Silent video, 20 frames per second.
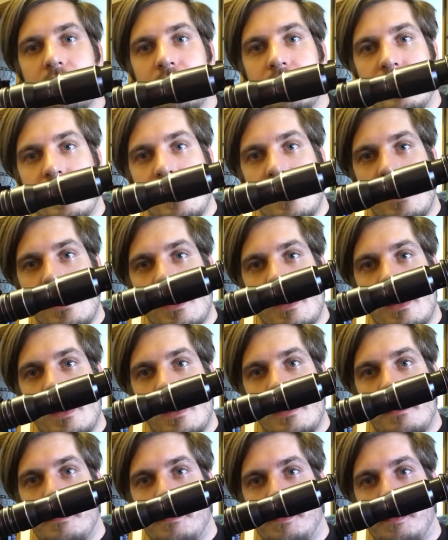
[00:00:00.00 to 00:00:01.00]

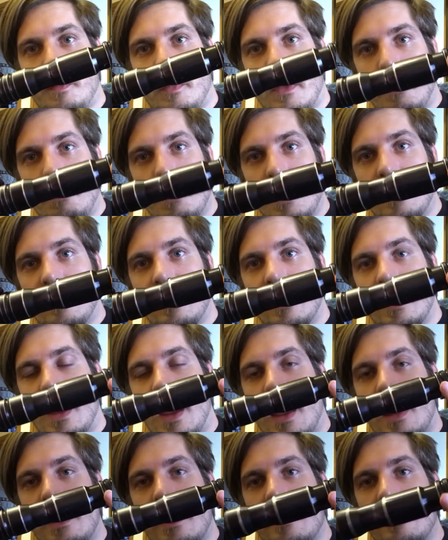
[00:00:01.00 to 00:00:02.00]
the missing
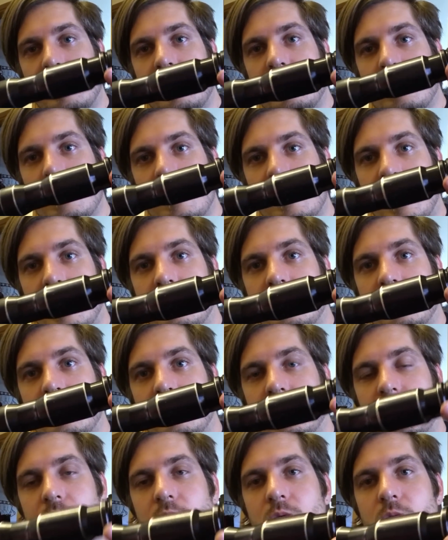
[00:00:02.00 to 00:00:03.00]
LED retention
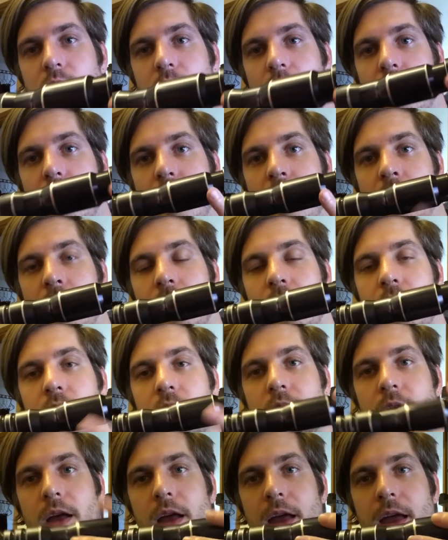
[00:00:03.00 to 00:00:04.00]
screw hole,
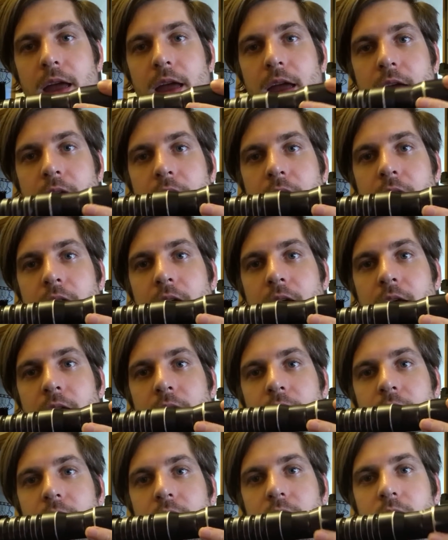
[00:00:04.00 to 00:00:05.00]

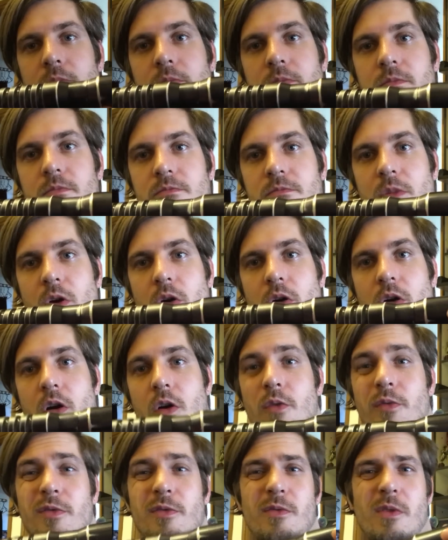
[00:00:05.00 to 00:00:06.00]
and
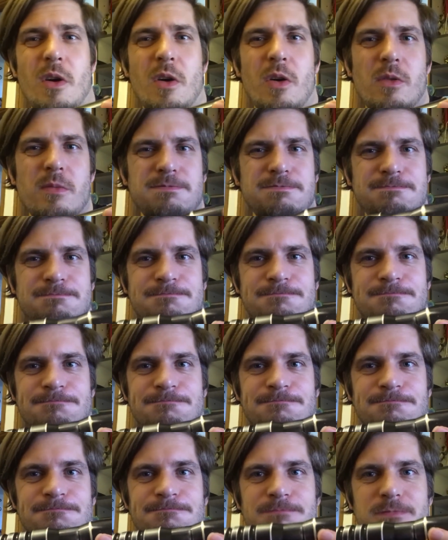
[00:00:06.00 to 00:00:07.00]
overall,
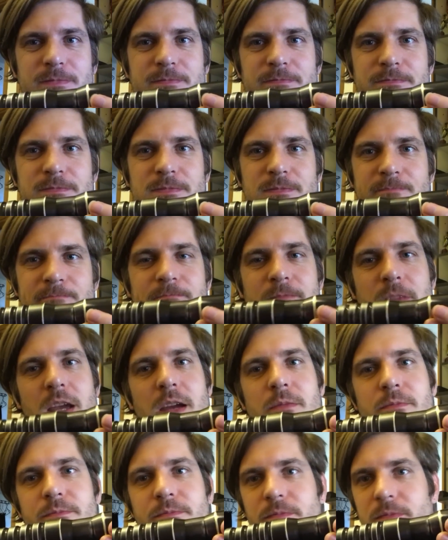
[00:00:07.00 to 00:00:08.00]

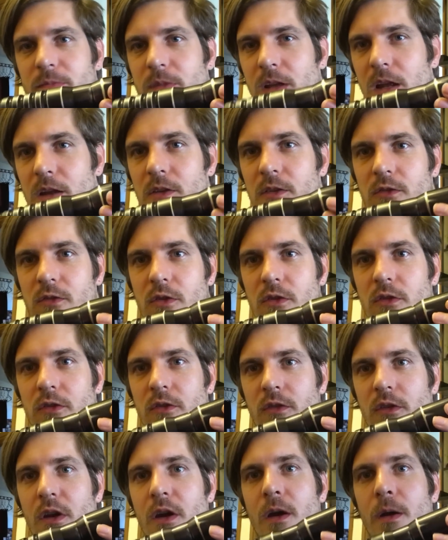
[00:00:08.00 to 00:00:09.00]
yeah, it's
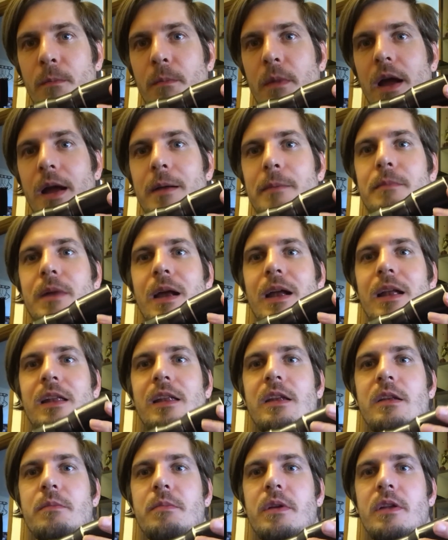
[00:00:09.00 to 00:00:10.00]
just I'm a
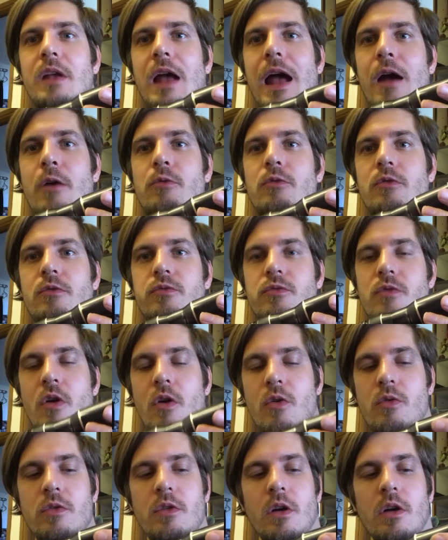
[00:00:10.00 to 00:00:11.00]
little bit
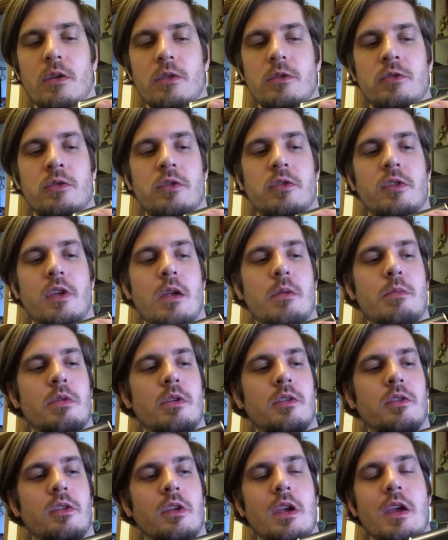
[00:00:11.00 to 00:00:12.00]
outgrown
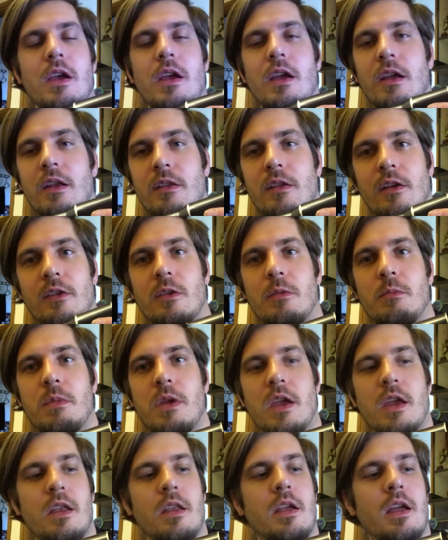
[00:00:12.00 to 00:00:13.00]
Ultrasabers. It doesn't
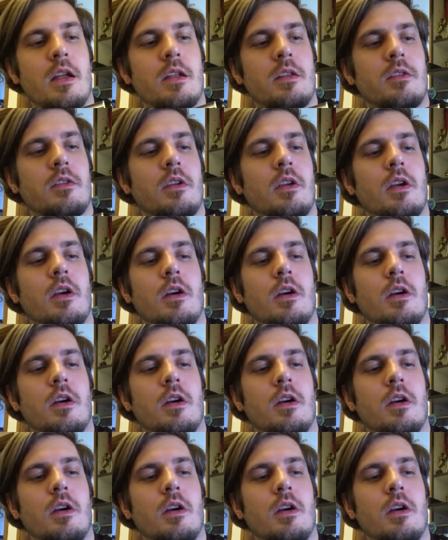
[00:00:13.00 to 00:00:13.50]
mean that